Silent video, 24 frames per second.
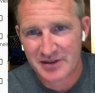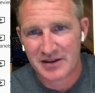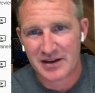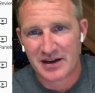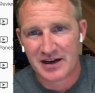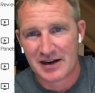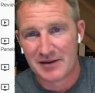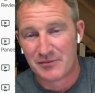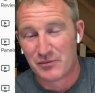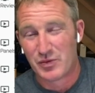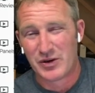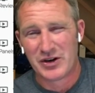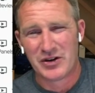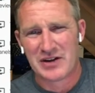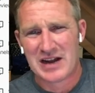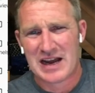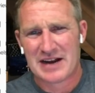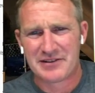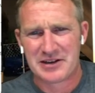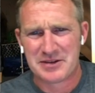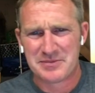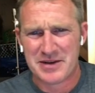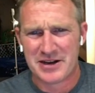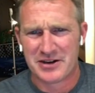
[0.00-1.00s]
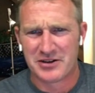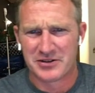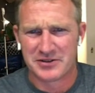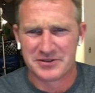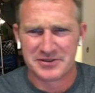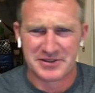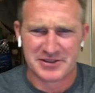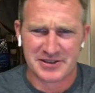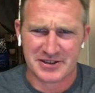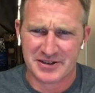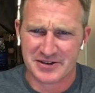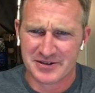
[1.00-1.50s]
Um, we don't have any Menards
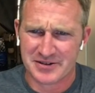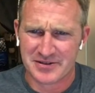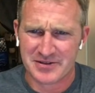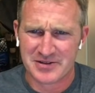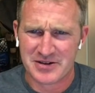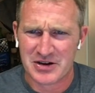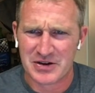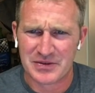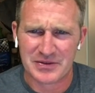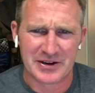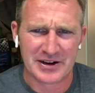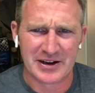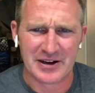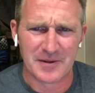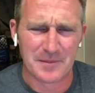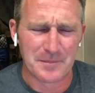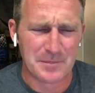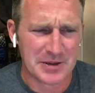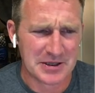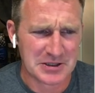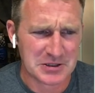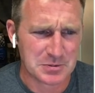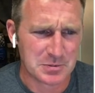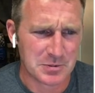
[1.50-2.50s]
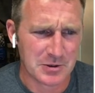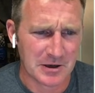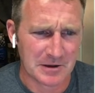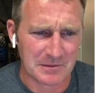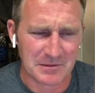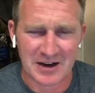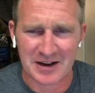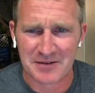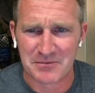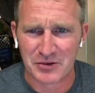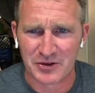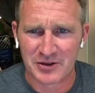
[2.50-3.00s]
here over here in Pittsburgh,
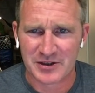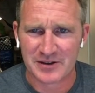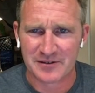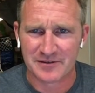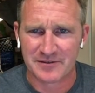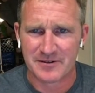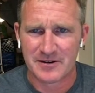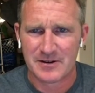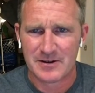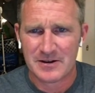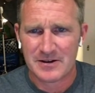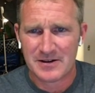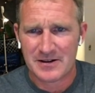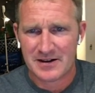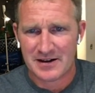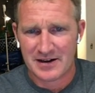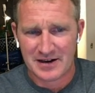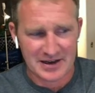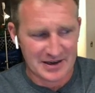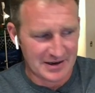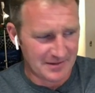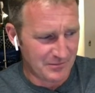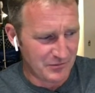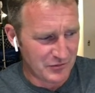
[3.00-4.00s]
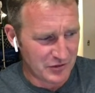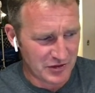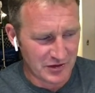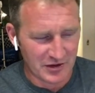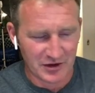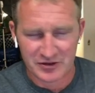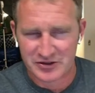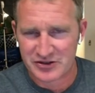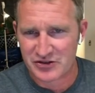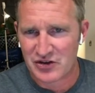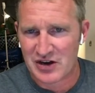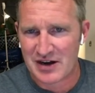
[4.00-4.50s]
but I believe um,
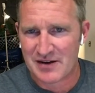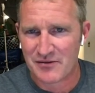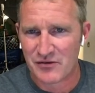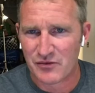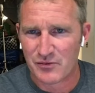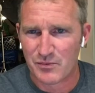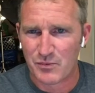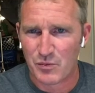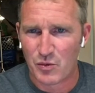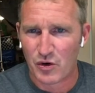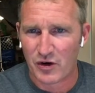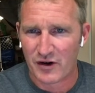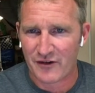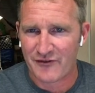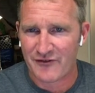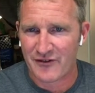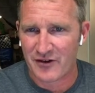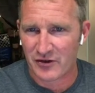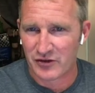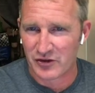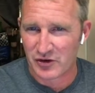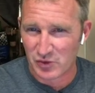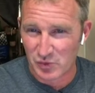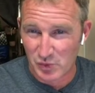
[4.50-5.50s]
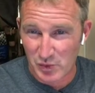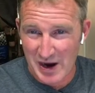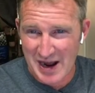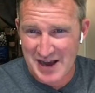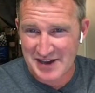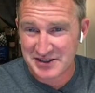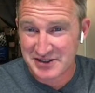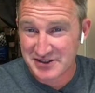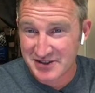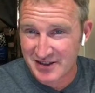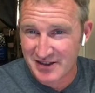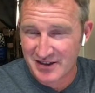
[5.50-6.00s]
there's a lot more further
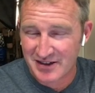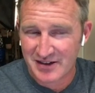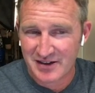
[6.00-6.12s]
west.